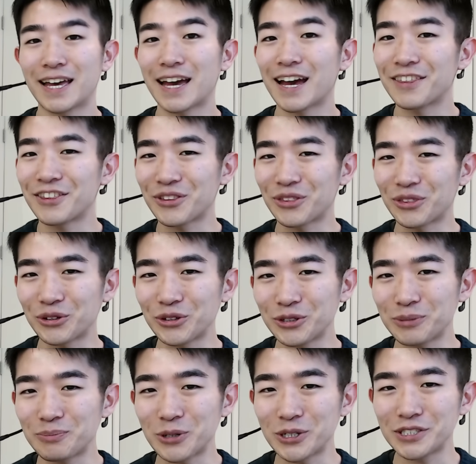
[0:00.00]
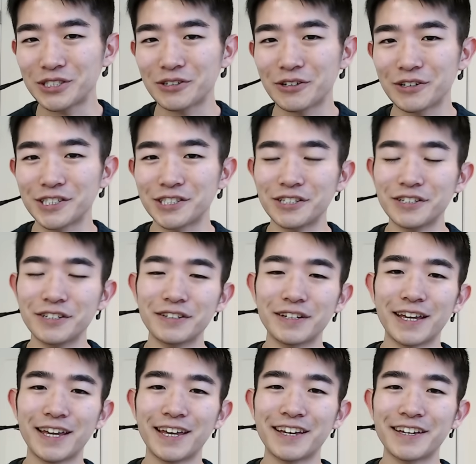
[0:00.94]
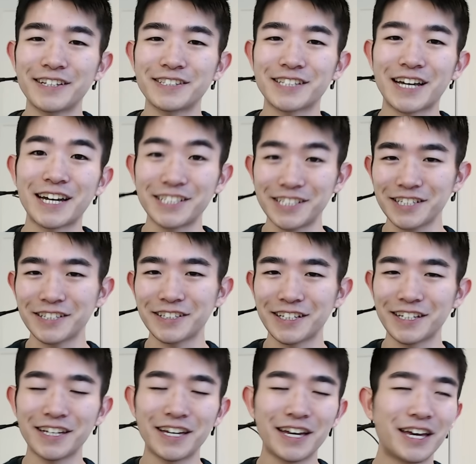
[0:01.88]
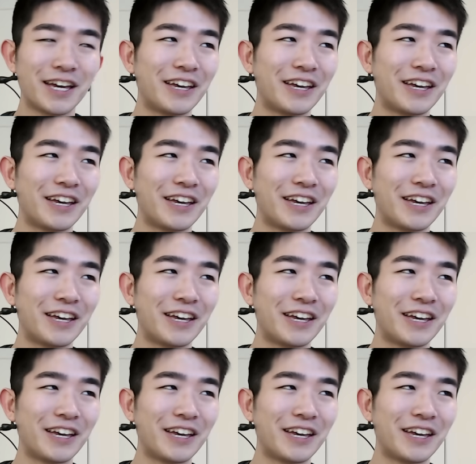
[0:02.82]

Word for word: And the third point to consider is ideally